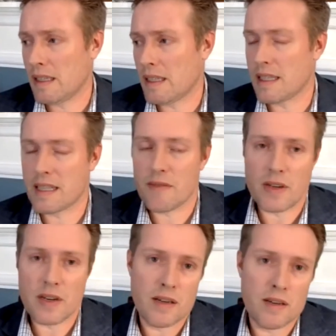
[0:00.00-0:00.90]
you never
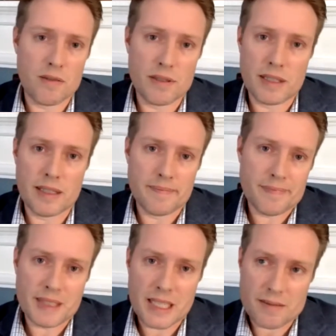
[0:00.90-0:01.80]
know. And, uh,
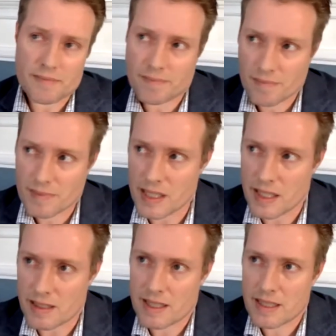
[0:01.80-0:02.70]
you know,
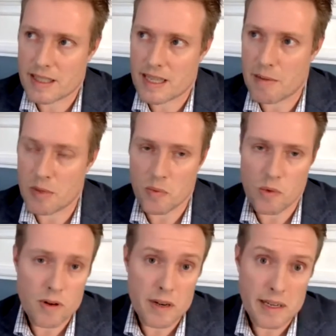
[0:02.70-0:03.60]
in times of
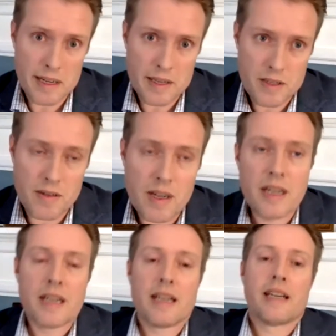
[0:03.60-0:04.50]
war, I guess. So,
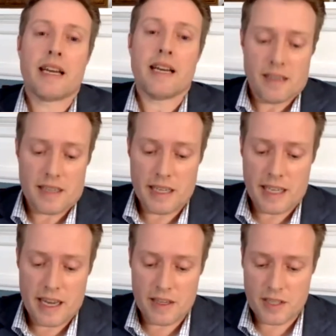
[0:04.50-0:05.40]
yeah, in any
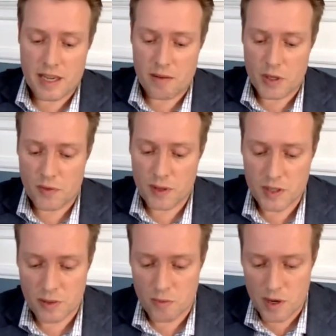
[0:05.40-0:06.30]
case, uh,
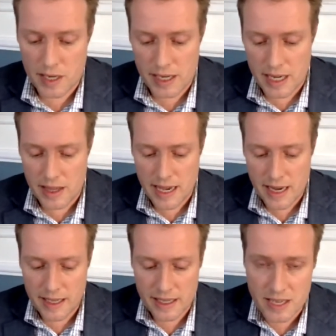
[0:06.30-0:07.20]
Ridgefield's still working on
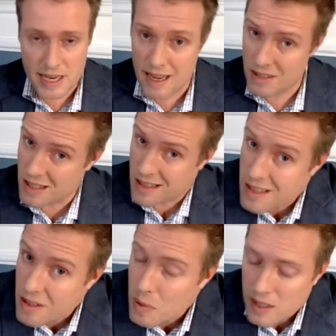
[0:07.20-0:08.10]
that. I guess analysis is
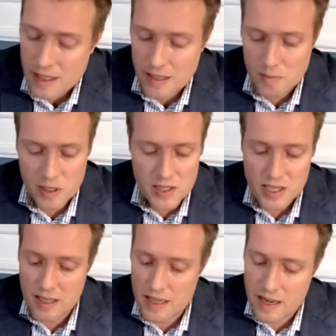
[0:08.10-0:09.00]
still taking place
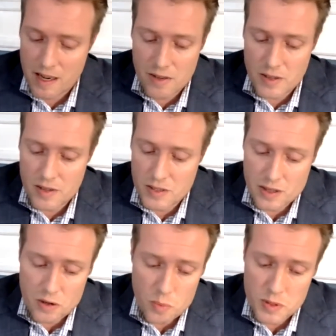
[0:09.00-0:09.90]
at Yale, and there's
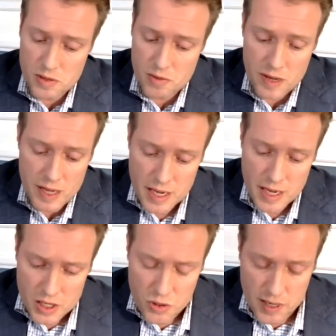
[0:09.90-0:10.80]
uh, hopes of
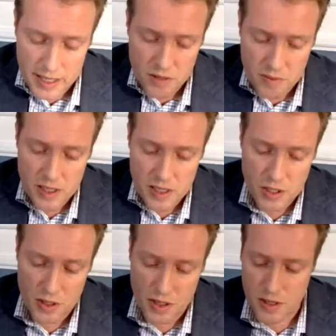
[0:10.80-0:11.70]
trying to
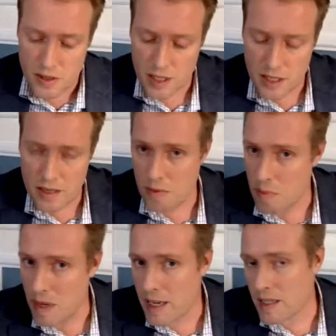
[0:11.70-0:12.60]
reinter the
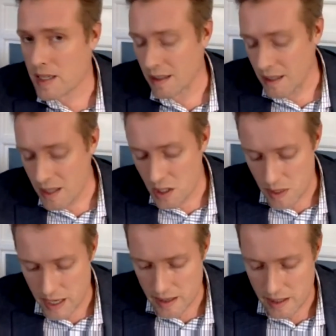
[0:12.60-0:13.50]
remains at least
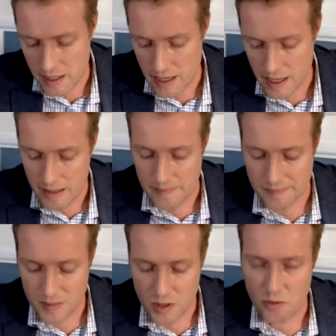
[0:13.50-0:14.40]
by the um,
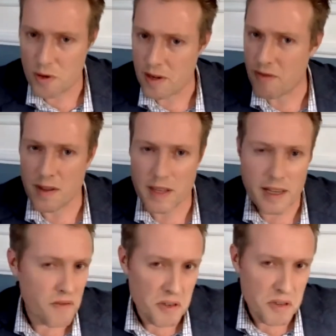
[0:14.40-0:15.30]
245th
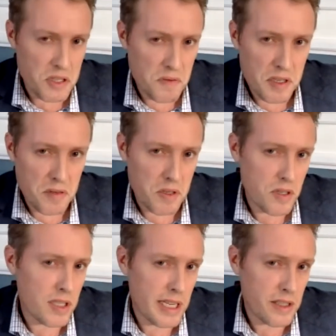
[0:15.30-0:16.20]
anniversary, which
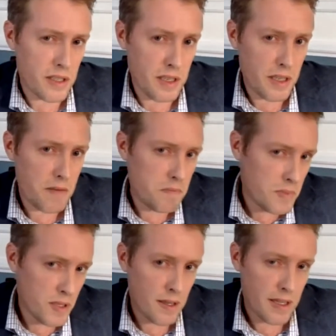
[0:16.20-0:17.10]
is next year.
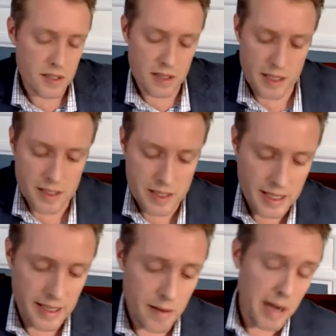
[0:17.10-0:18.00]
So that's that's
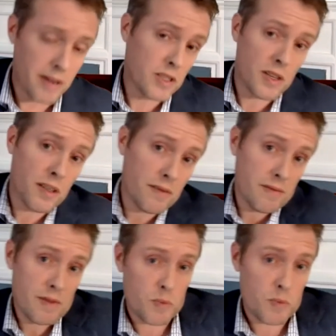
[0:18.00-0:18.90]
like about as all
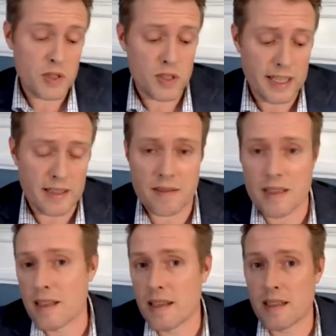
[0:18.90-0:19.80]
as much as I can
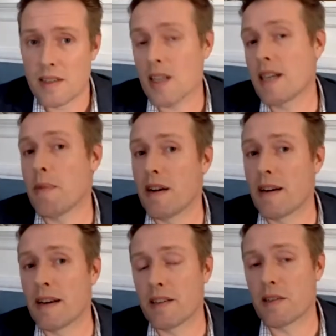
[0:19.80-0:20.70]
say about
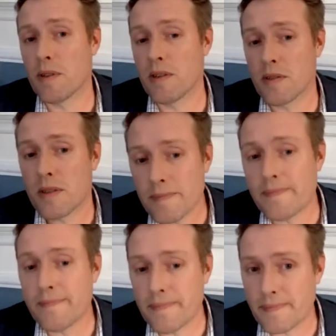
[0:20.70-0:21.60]
it, I suppose.
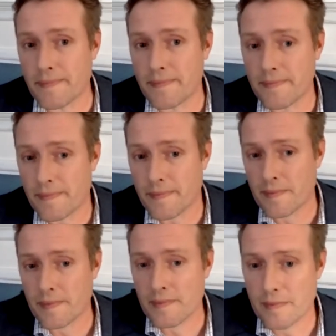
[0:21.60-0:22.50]

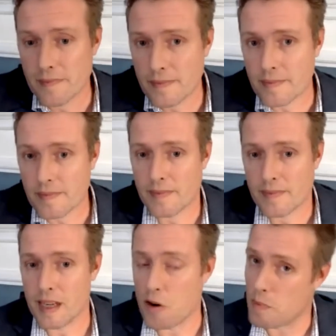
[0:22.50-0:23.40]

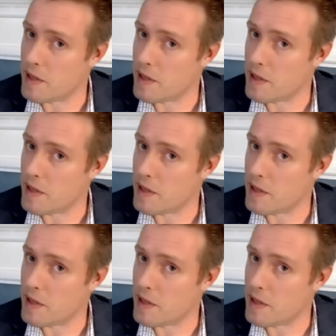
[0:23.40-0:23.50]
Are I you